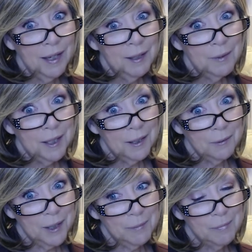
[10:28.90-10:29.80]
But
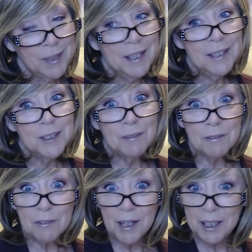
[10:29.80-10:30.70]
anyway, it's
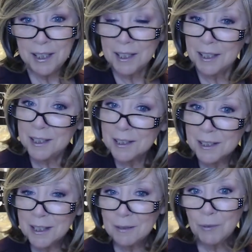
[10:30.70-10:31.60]
Friday night.
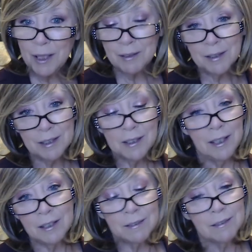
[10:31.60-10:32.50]
It's uh, well, it,
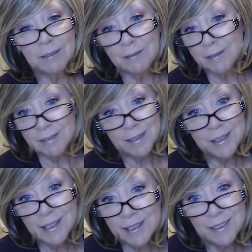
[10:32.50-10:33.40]
it,
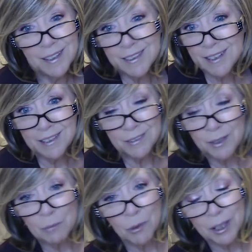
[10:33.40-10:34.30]
it's kind of like
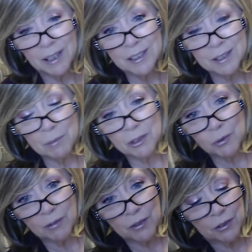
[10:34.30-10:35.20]
Saturday morning. It's about
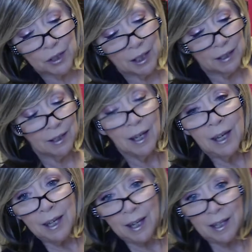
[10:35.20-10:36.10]
twelve thirty,
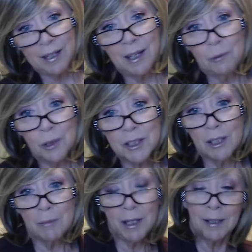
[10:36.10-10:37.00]
and I worked
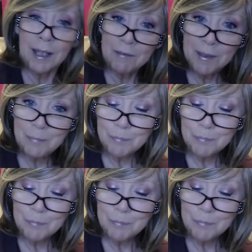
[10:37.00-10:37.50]
till about eleven,